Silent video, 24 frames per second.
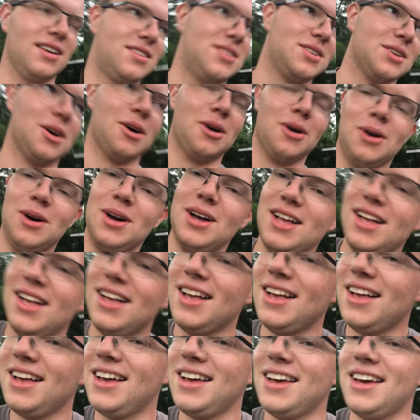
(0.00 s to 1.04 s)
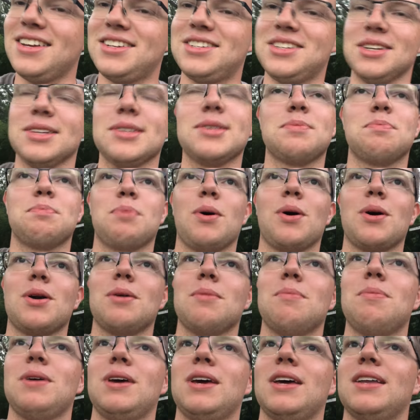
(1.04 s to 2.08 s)
So, it's just part
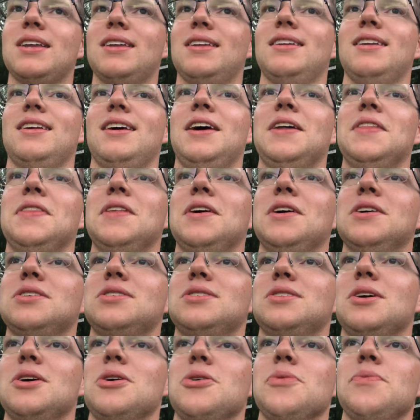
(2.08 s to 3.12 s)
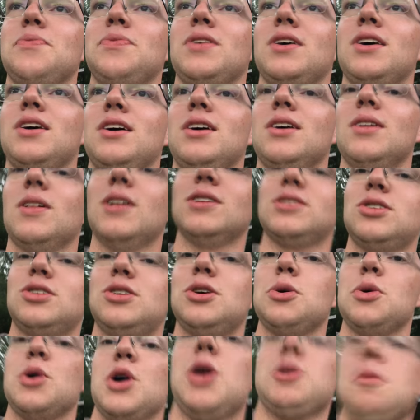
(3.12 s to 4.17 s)
of being in this. So let's
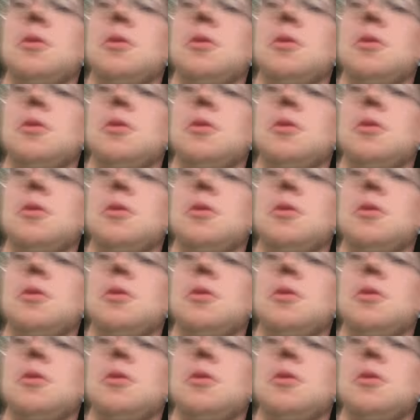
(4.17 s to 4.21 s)
do it.